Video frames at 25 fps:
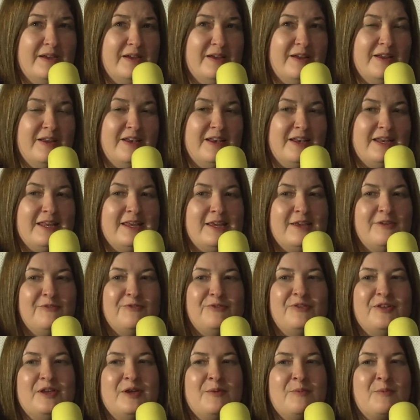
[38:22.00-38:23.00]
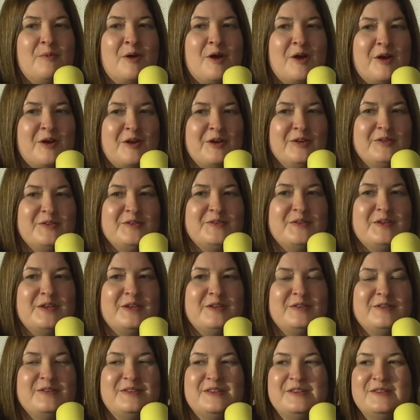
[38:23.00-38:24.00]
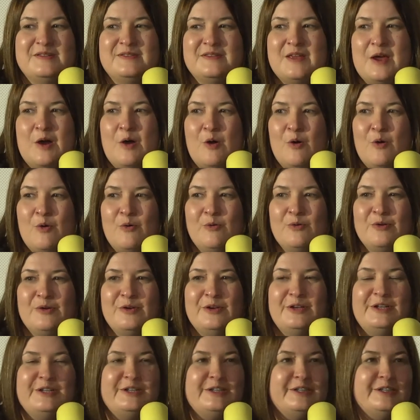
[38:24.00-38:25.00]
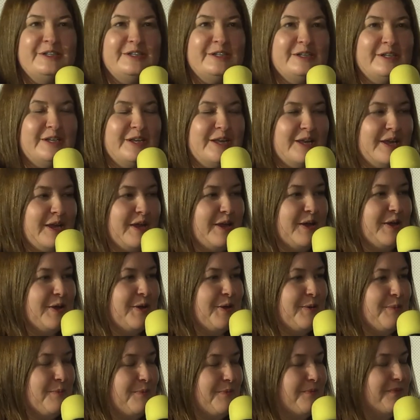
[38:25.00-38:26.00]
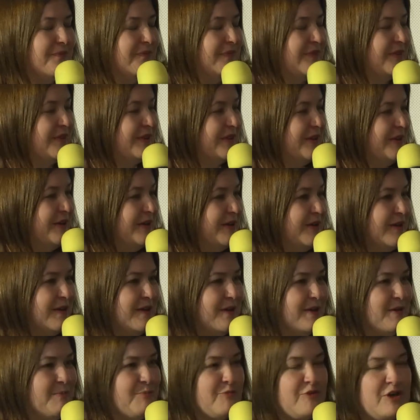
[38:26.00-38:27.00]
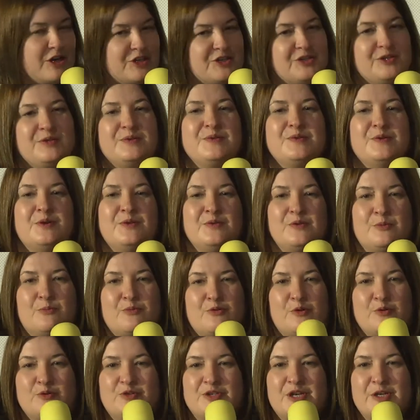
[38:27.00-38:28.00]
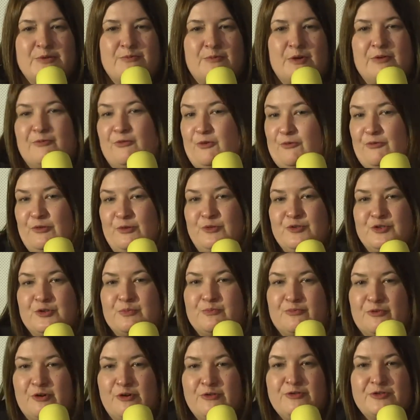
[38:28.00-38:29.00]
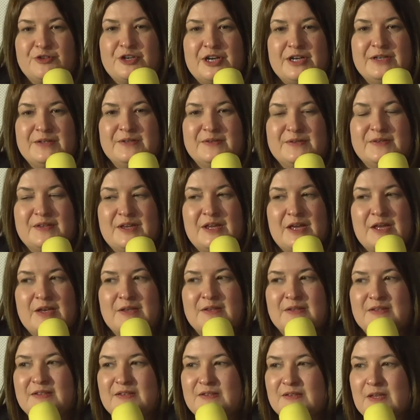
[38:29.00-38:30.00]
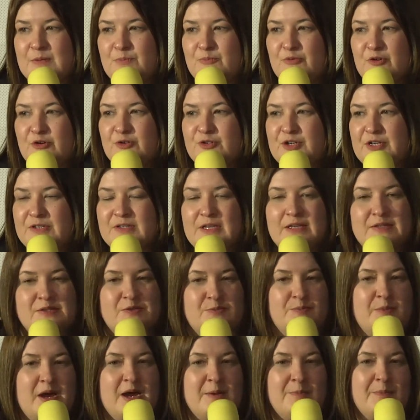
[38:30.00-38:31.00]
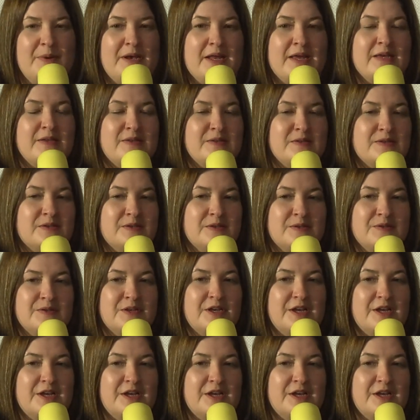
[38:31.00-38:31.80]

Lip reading: leave their marks and their own impressions on the project work for future projects, and that projects like smARTplaces